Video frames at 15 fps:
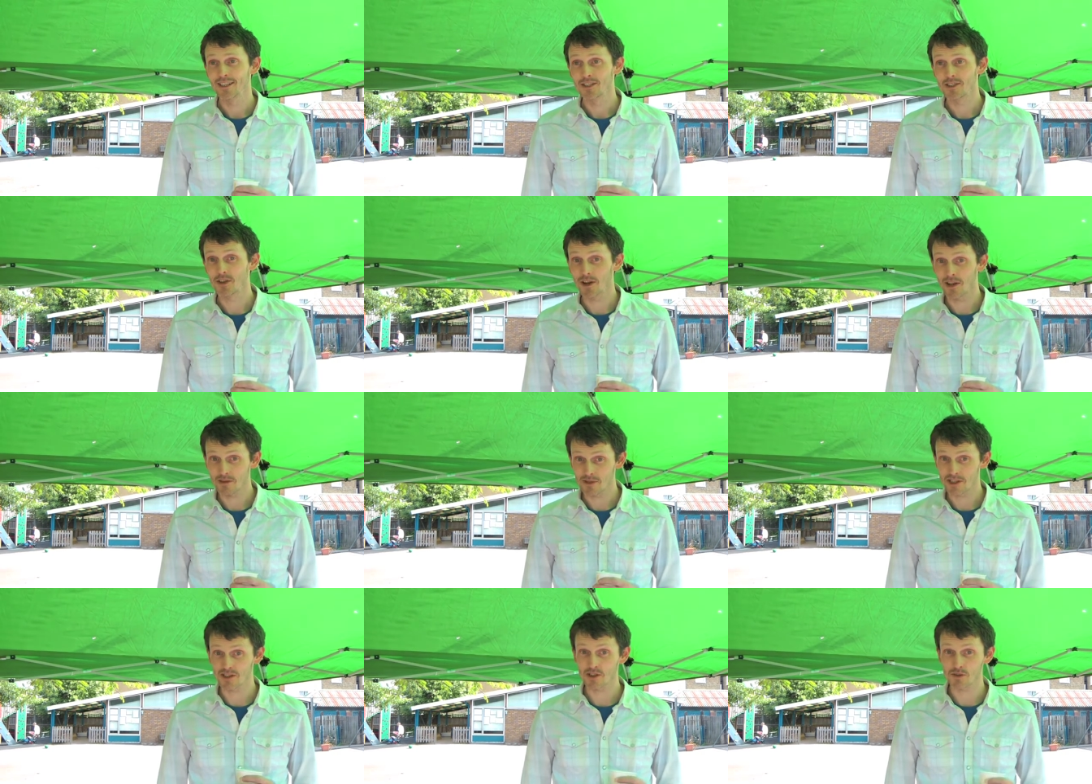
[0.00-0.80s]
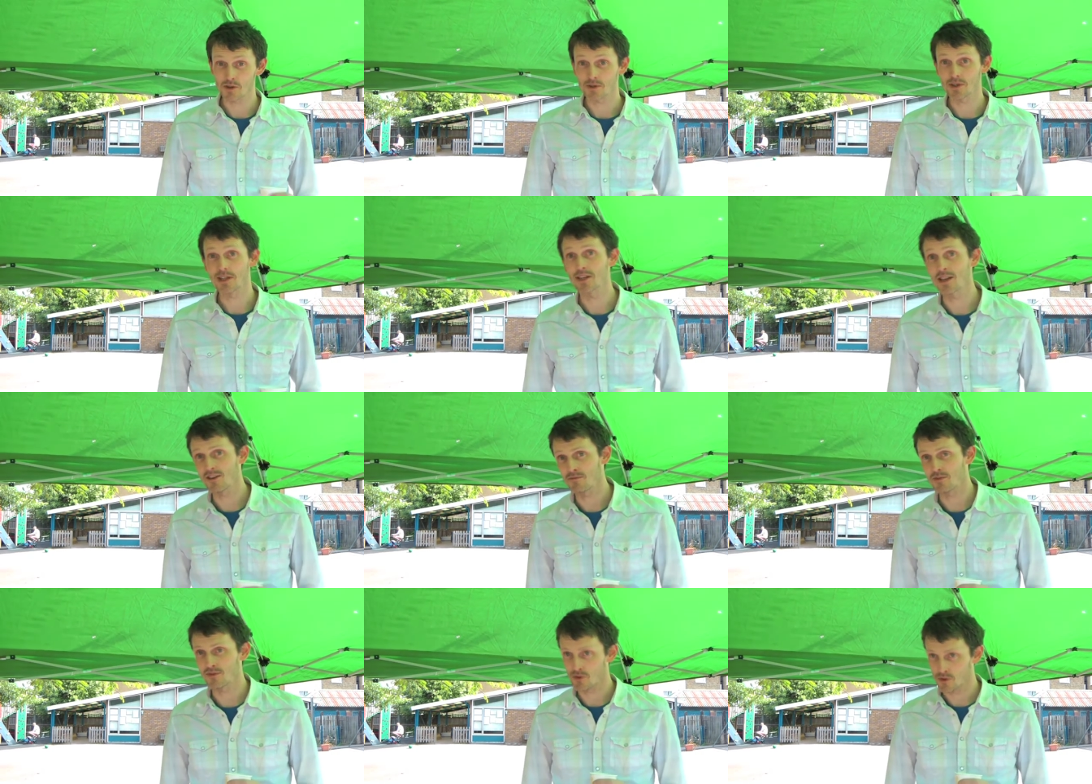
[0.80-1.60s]
side of the business which you didn't
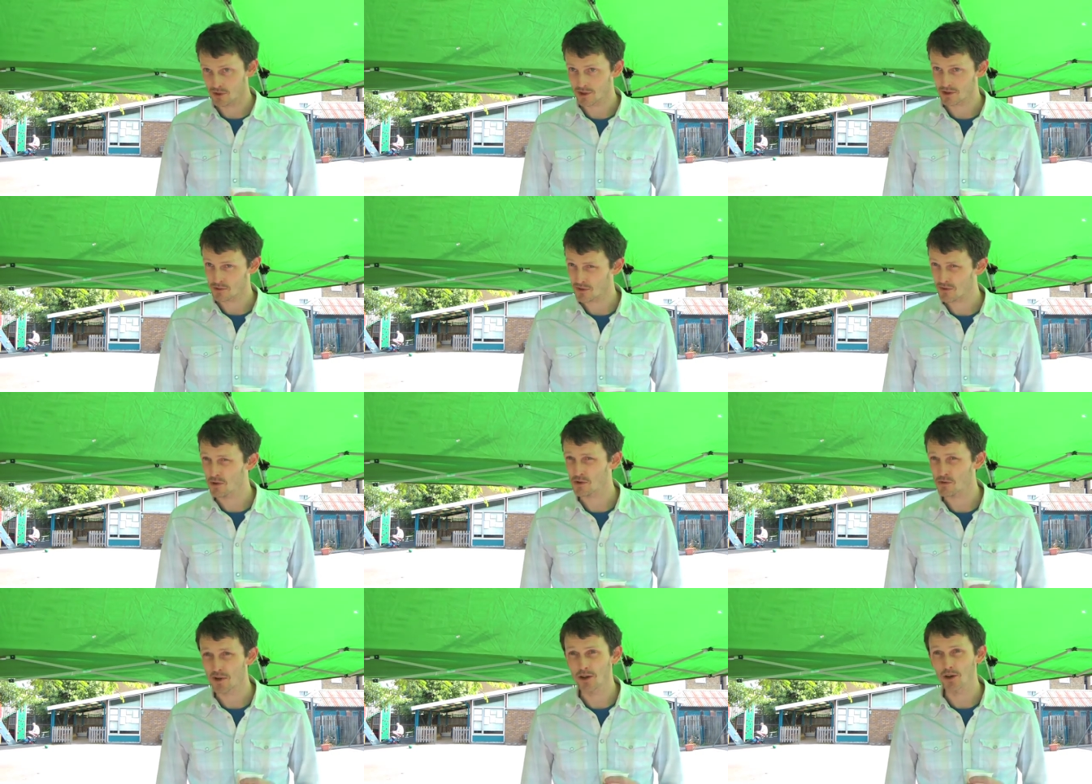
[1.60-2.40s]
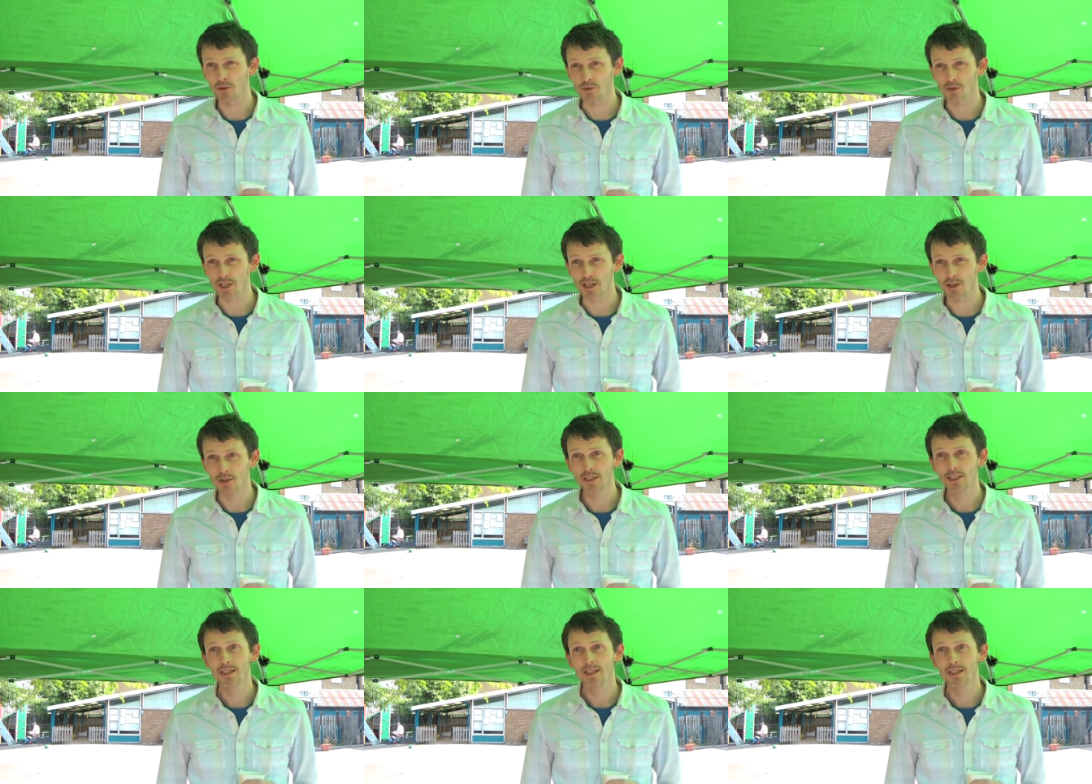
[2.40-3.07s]
have before because we've always been wholesale.